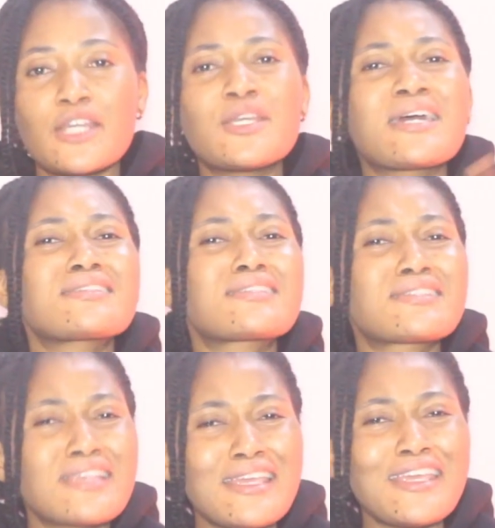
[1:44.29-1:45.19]
And you can
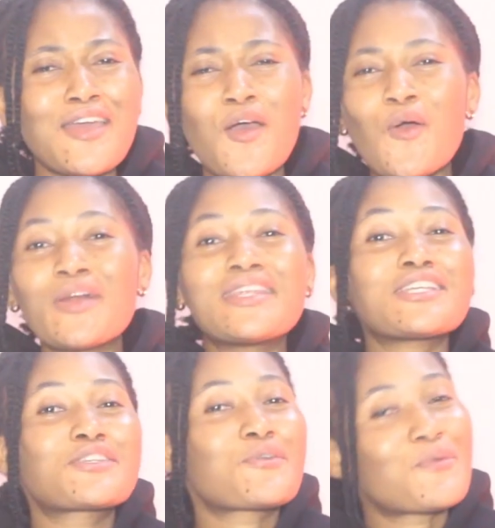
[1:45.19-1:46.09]
see on
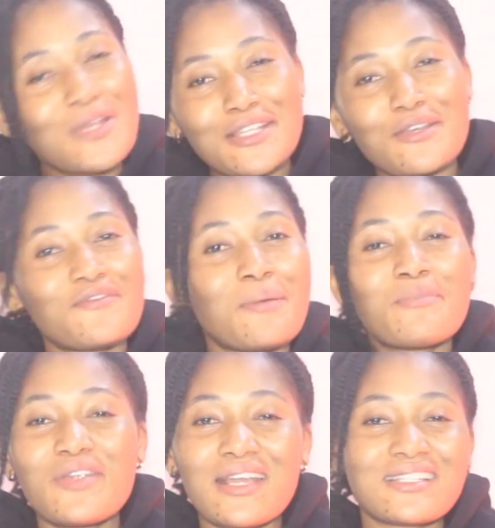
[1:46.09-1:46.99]
the screens of
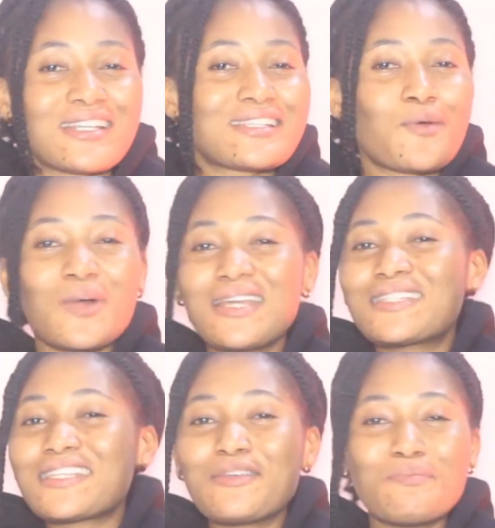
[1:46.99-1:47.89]
America Shatta
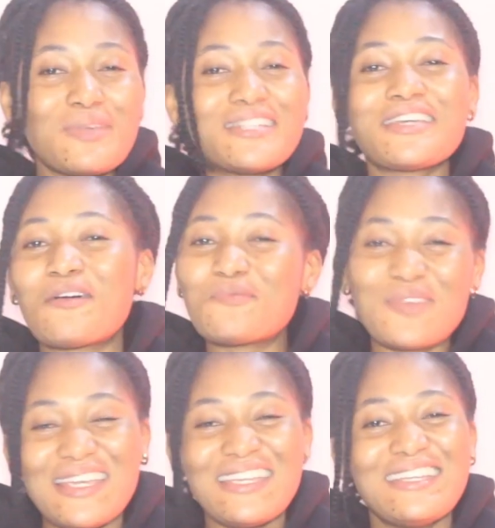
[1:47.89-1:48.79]
Wale's image. I
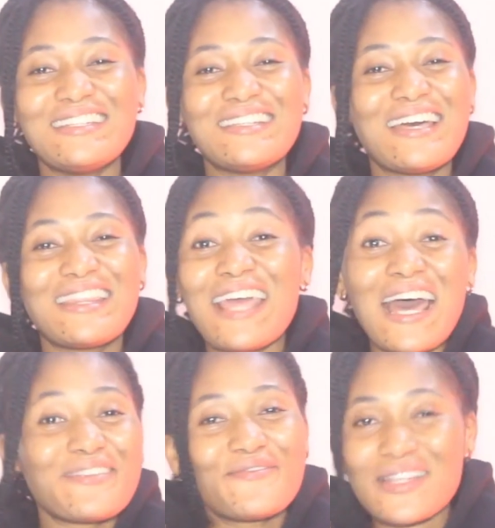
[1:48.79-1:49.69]
mean, the
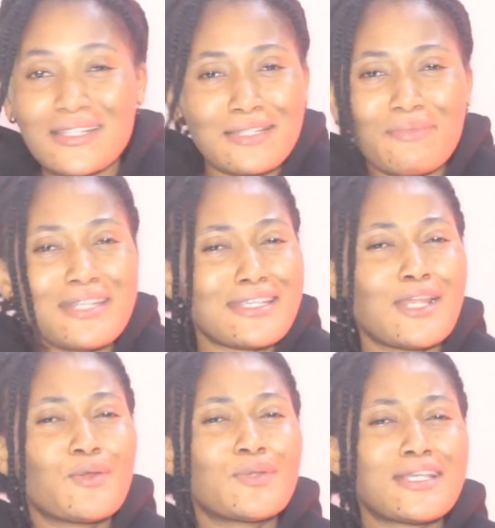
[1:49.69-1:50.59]
advertisement
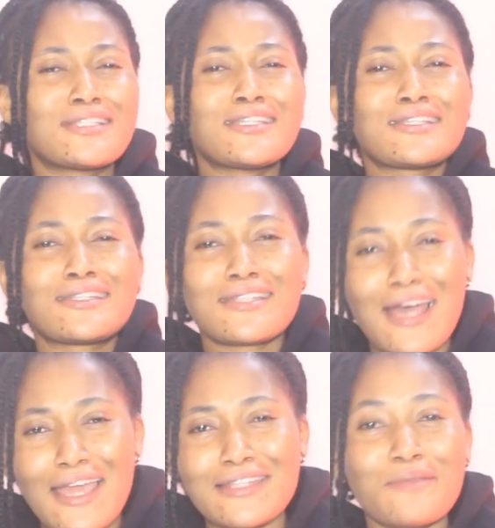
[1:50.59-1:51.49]
alone is just
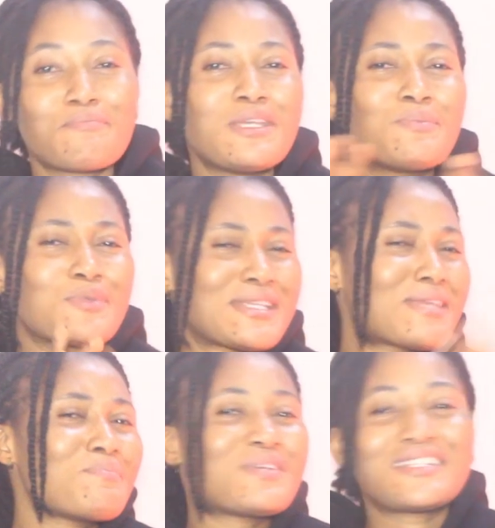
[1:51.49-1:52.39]
tight and people
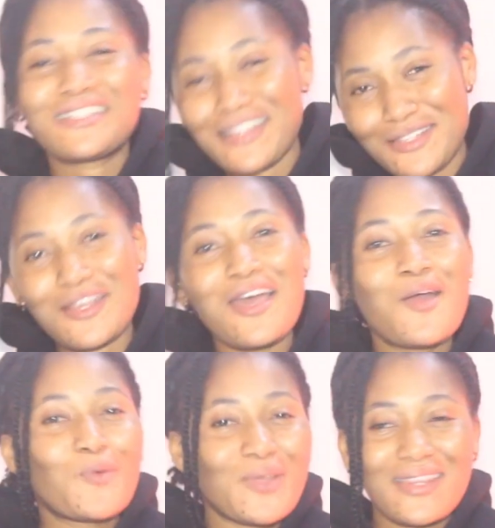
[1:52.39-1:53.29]
taking pictures
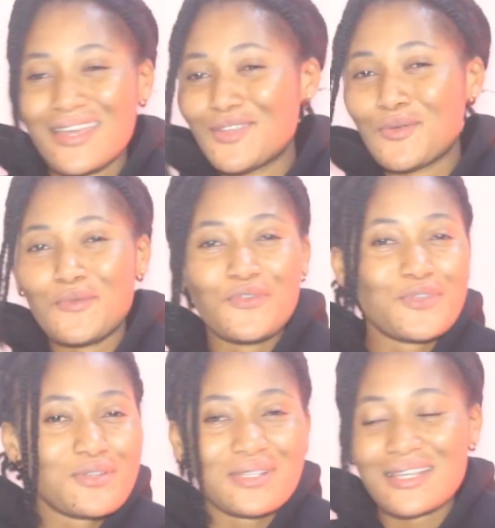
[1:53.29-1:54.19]
with their, you know,
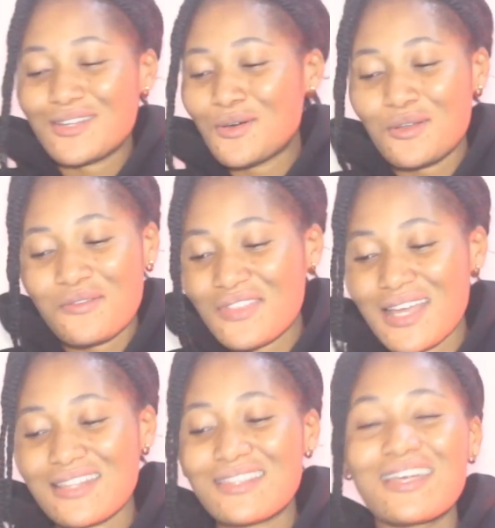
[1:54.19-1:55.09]
photos and all of
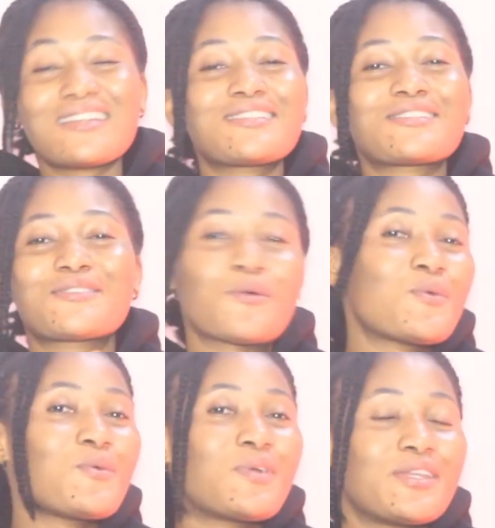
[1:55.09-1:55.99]
that. That is
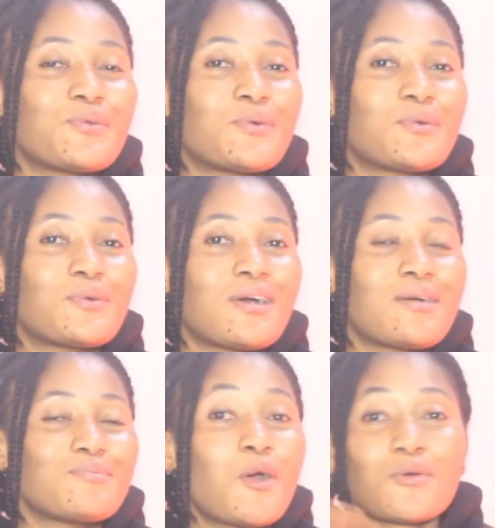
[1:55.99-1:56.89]
so, you know,
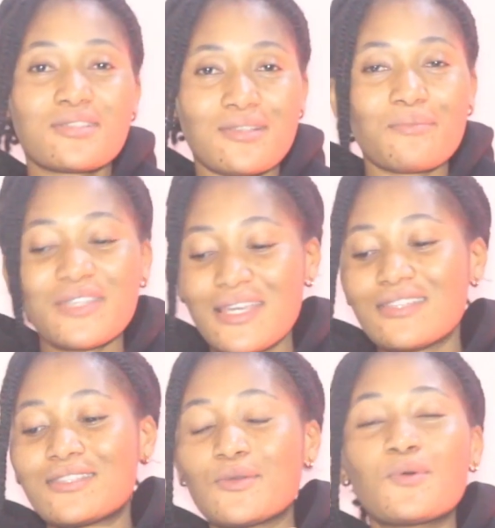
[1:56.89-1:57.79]
um, awesome.
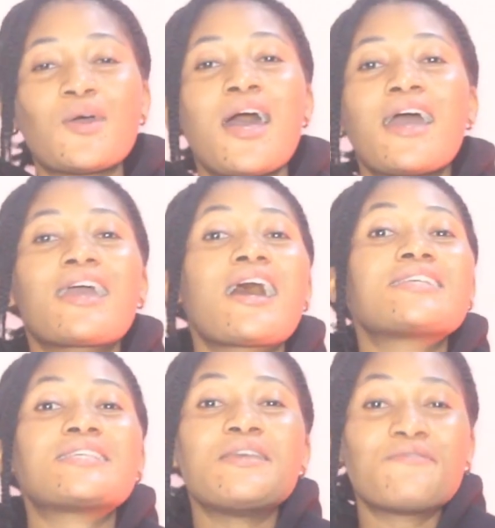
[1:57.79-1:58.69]
Yes, so
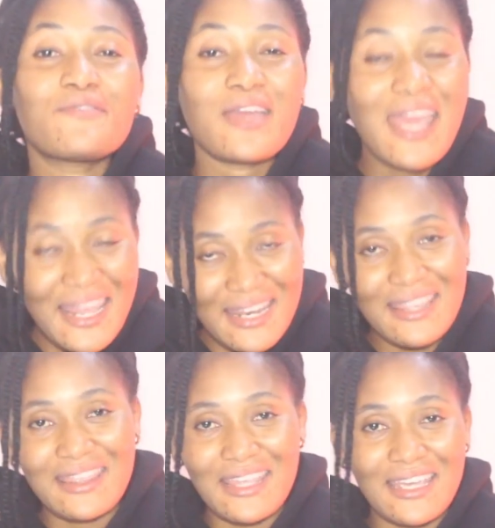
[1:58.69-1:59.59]
guys, if
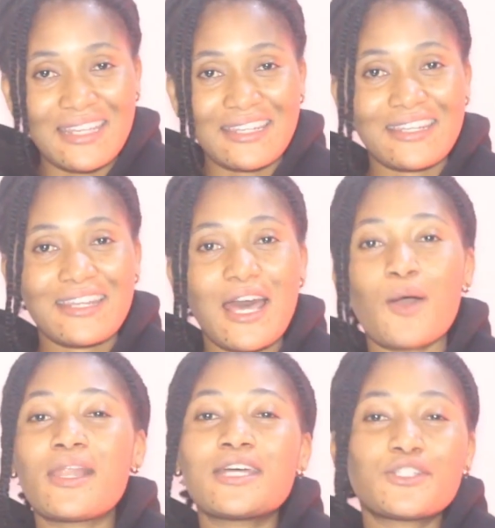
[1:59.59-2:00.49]
anything
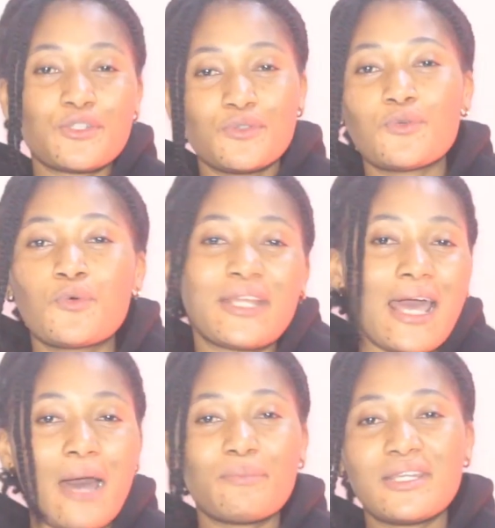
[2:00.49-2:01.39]
I'll let you know the
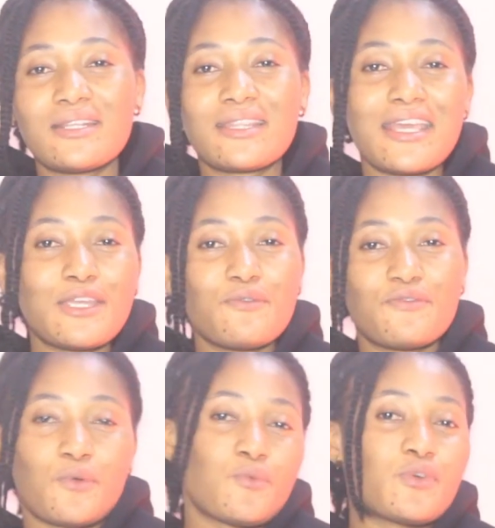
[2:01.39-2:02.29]
update. Thank you
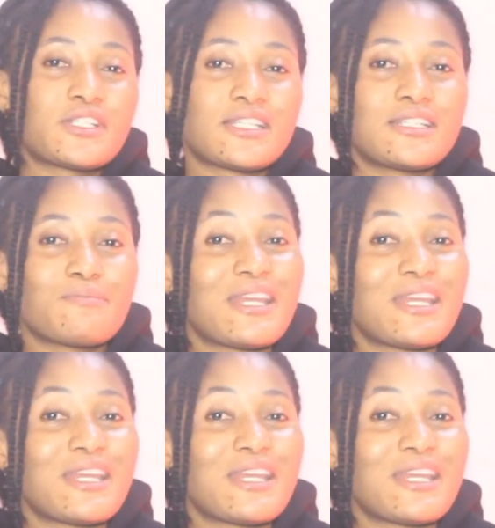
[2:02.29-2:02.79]
for watching.